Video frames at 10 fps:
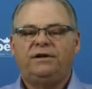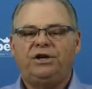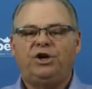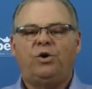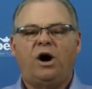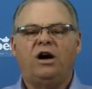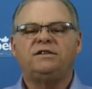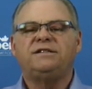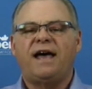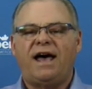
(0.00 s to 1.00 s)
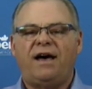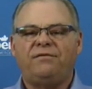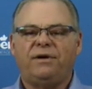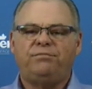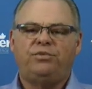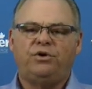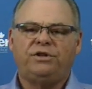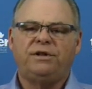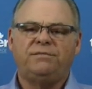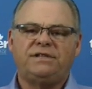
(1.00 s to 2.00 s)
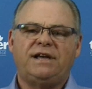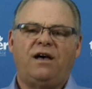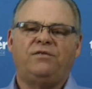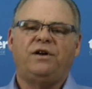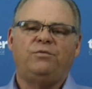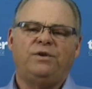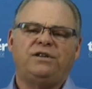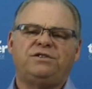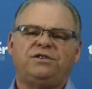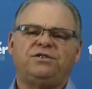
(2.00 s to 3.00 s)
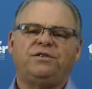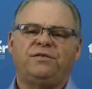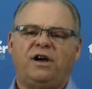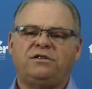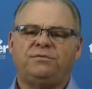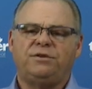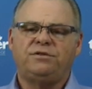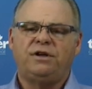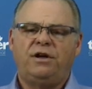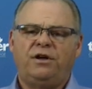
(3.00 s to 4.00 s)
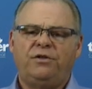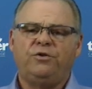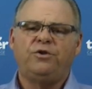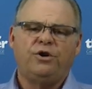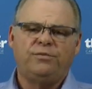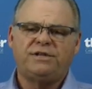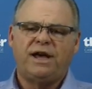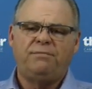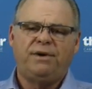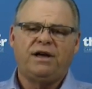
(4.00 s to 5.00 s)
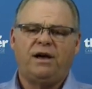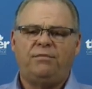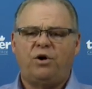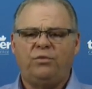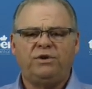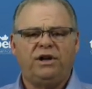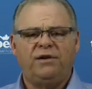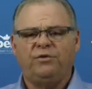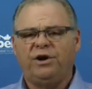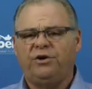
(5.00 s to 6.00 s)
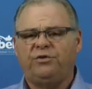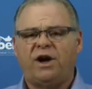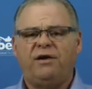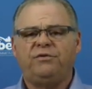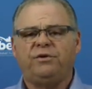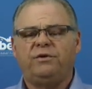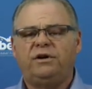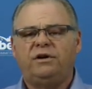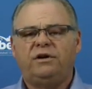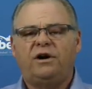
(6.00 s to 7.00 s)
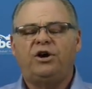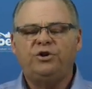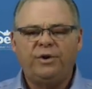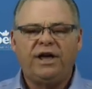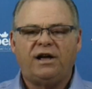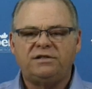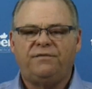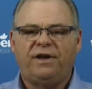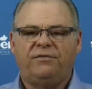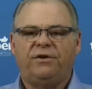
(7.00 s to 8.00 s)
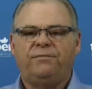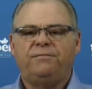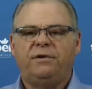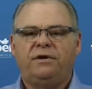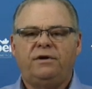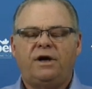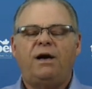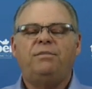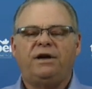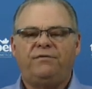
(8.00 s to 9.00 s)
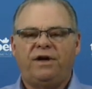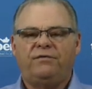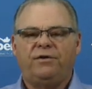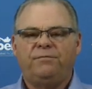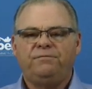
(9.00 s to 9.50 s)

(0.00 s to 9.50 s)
You know, our staff that put themselves at risk to serve customers through curbside pickup, home delivery, or drive-through are doing us a favor, a big favor.